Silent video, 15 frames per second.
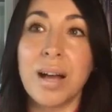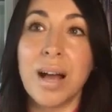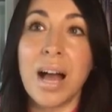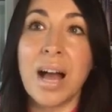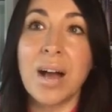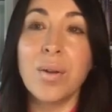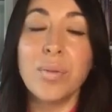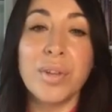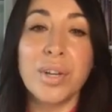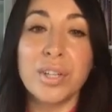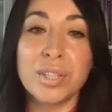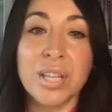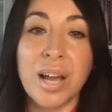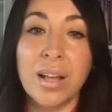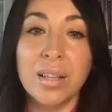out there
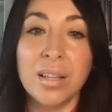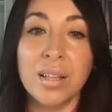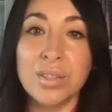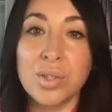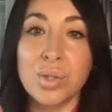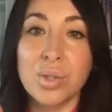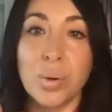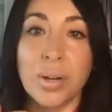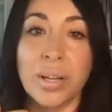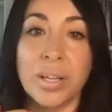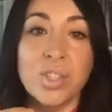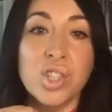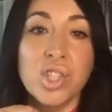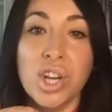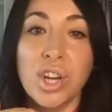telling a story,
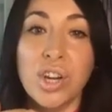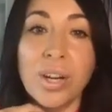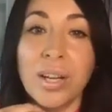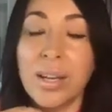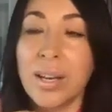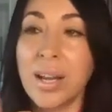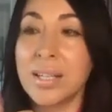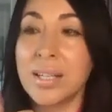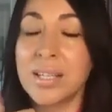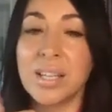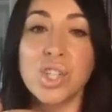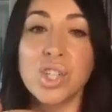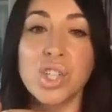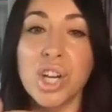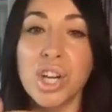sharing an idea,
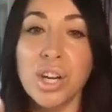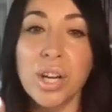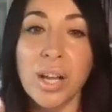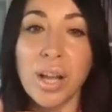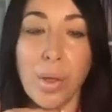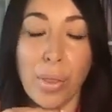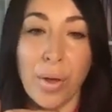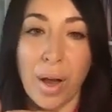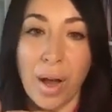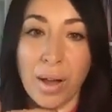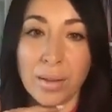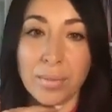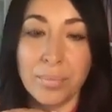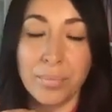sharing a thought?